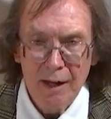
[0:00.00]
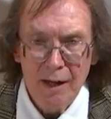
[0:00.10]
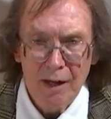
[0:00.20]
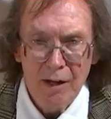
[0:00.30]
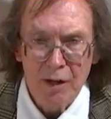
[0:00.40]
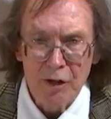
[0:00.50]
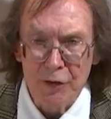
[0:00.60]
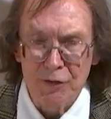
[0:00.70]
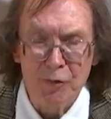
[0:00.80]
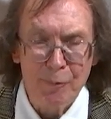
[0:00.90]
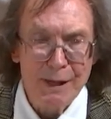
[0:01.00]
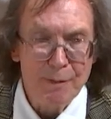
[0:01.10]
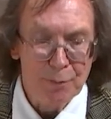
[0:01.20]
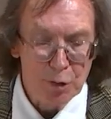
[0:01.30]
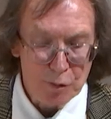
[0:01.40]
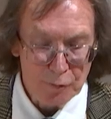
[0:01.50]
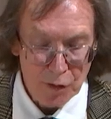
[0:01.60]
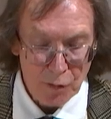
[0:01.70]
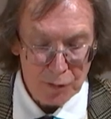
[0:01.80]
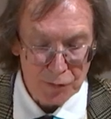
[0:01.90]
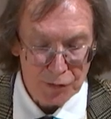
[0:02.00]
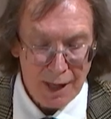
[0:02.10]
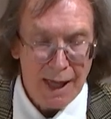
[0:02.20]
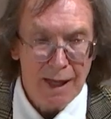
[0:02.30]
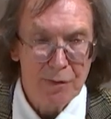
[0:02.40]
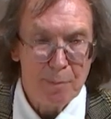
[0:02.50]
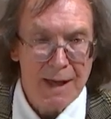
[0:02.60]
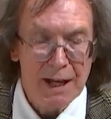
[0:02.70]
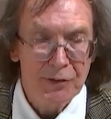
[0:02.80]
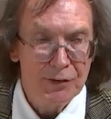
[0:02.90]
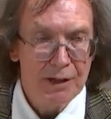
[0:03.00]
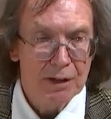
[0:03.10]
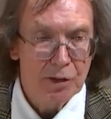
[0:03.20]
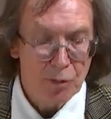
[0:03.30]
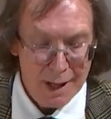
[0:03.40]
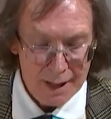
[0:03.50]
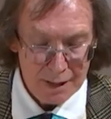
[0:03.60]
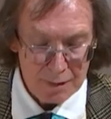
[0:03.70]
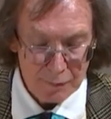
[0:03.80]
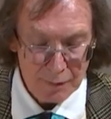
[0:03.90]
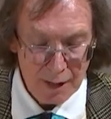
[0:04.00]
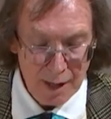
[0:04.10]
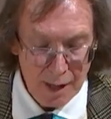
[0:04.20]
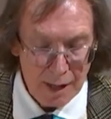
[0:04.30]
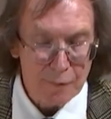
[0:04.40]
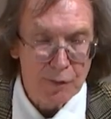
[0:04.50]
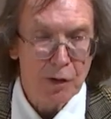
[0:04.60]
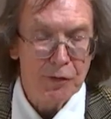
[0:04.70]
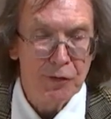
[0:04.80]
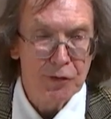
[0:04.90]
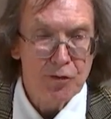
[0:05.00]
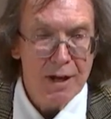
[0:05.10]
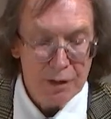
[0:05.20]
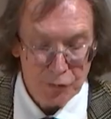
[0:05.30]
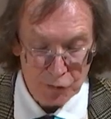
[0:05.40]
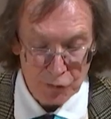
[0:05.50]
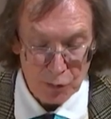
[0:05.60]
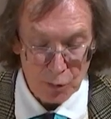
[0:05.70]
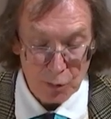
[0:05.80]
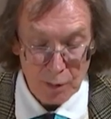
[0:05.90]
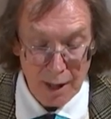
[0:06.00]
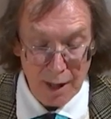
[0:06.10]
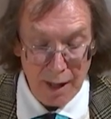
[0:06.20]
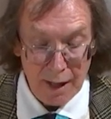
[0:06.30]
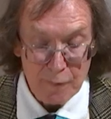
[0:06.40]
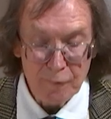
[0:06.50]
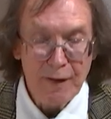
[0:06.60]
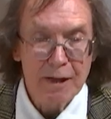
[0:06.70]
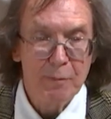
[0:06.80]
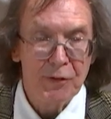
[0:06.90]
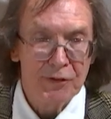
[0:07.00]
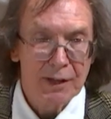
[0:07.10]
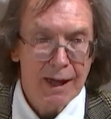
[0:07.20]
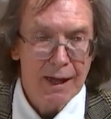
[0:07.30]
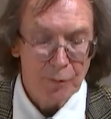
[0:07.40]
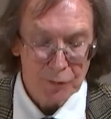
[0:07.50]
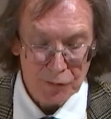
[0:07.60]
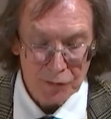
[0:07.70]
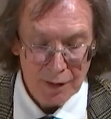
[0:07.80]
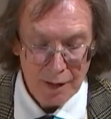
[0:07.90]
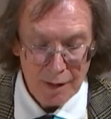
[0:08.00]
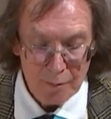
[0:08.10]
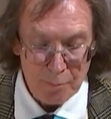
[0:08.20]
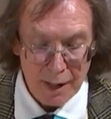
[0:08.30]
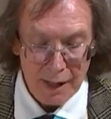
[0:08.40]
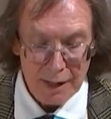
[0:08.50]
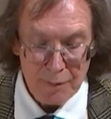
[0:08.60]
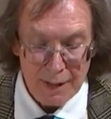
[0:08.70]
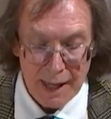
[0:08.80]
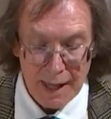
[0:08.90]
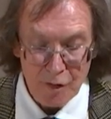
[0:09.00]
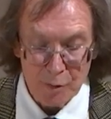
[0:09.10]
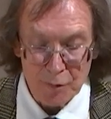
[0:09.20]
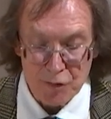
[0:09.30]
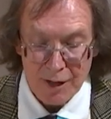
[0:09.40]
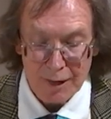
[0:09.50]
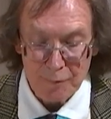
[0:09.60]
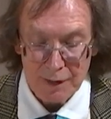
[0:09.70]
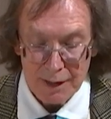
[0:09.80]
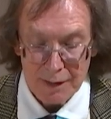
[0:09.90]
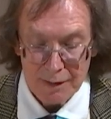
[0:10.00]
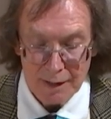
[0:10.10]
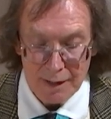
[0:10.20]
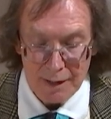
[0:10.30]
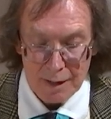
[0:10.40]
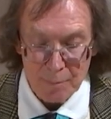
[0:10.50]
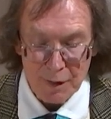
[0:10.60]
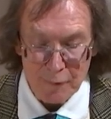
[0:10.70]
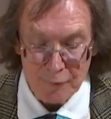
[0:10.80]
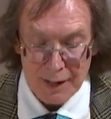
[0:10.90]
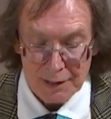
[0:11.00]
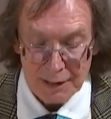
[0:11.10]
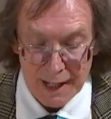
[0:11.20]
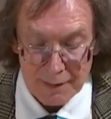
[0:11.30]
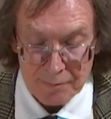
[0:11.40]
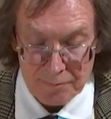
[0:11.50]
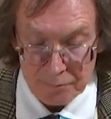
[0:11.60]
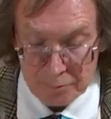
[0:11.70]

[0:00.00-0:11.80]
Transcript: Uh, a lot of people who've looked at the Ballatir grave have gone straight to a famous account by the Arab traveller Ibn Fadlan